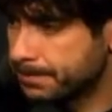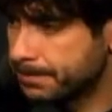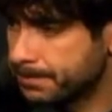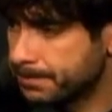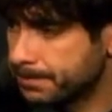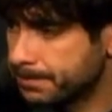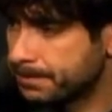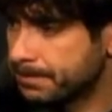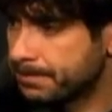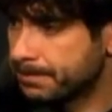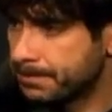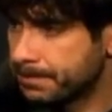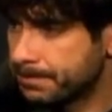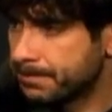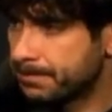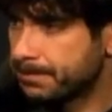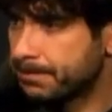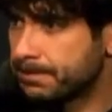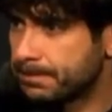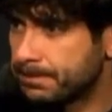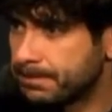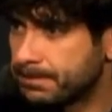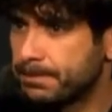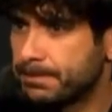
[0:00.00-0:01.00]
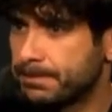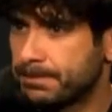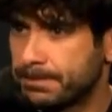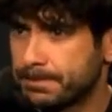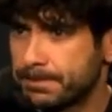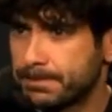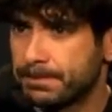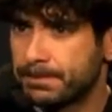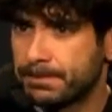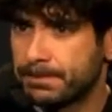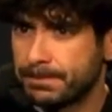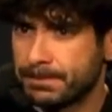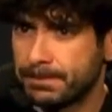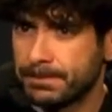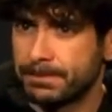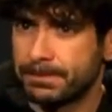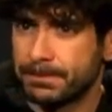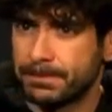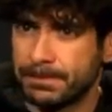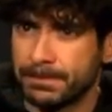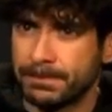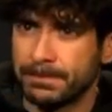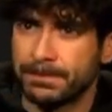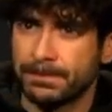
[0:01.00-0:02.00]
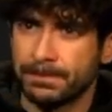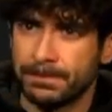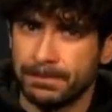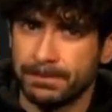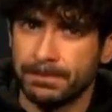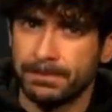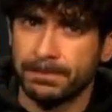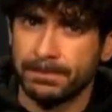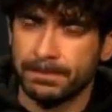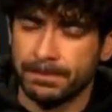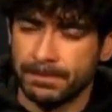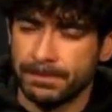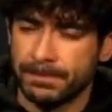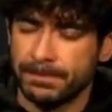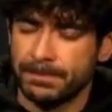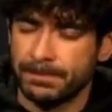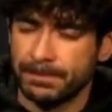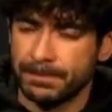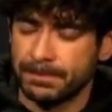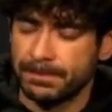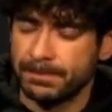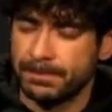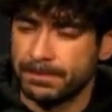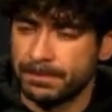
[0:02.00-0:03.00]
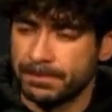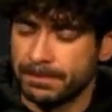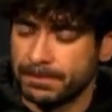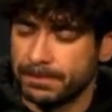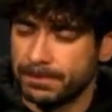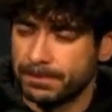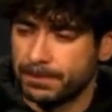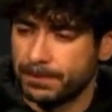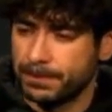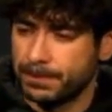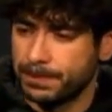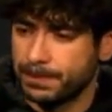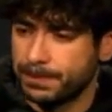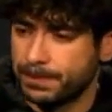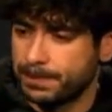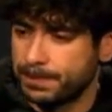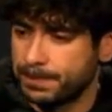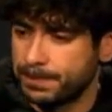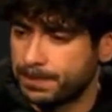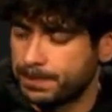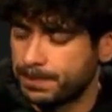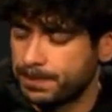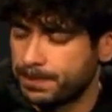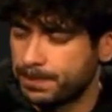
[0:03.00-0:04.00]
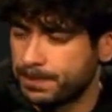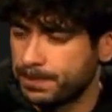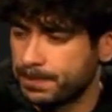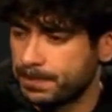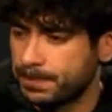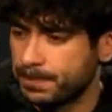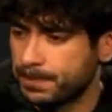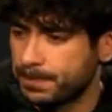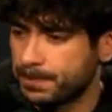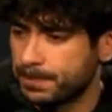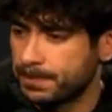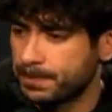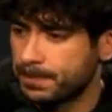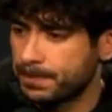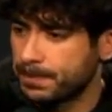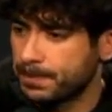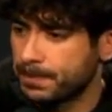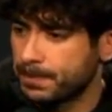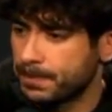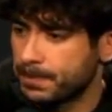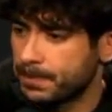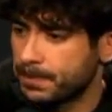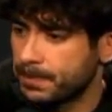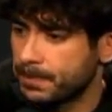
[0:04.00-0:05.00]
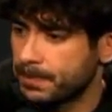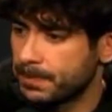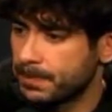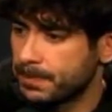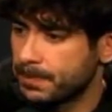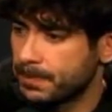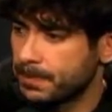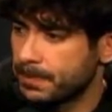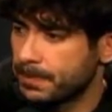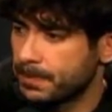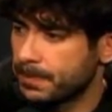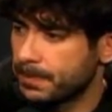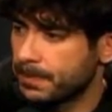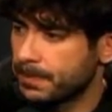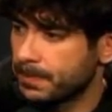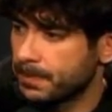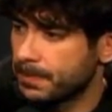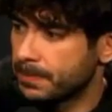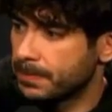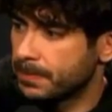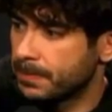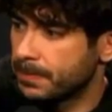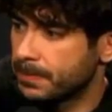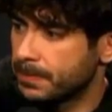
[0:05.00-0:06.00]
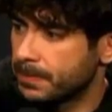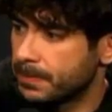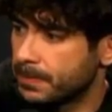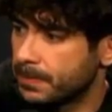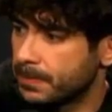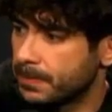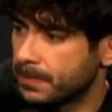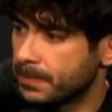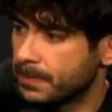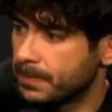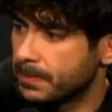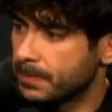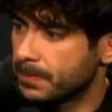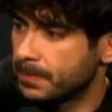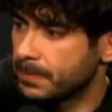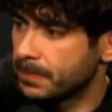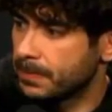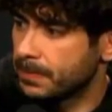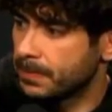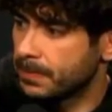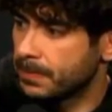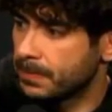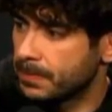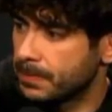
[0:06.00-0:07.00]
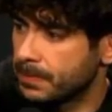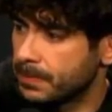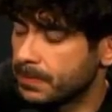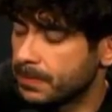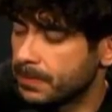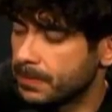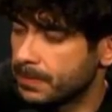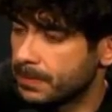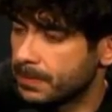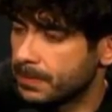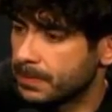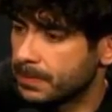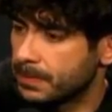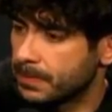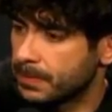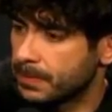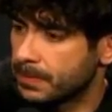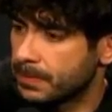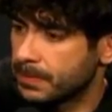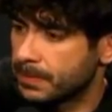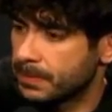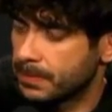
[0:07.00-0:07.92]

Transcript: This person isn't speaking.